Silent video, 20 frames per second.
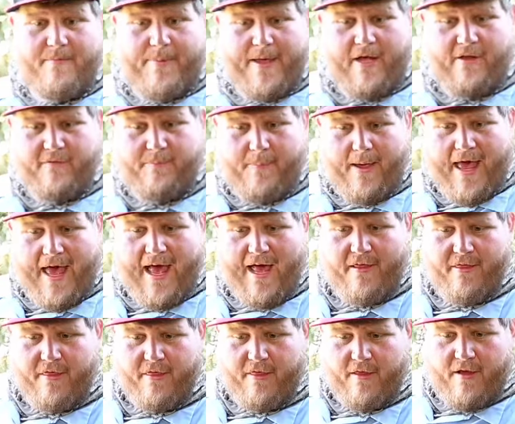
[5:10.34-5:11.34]
belt
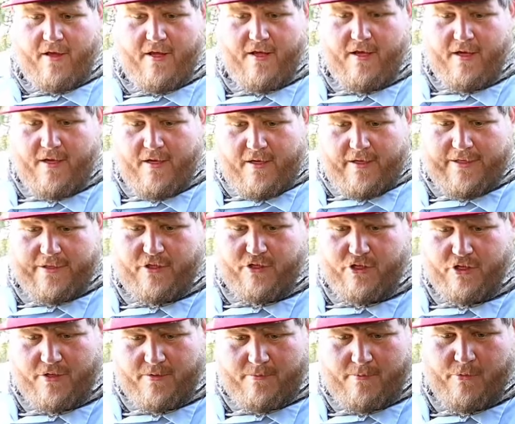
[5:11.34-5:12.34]
path. It
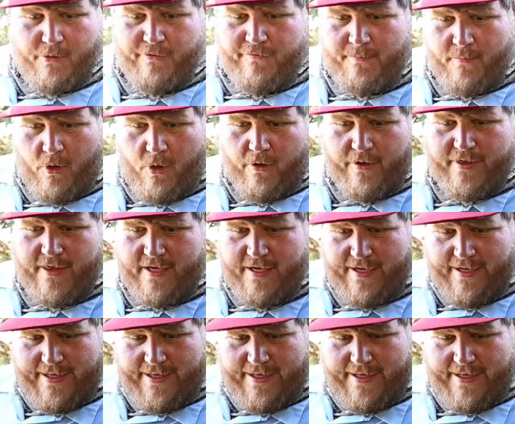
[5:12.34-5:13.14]
shouldn't move more than an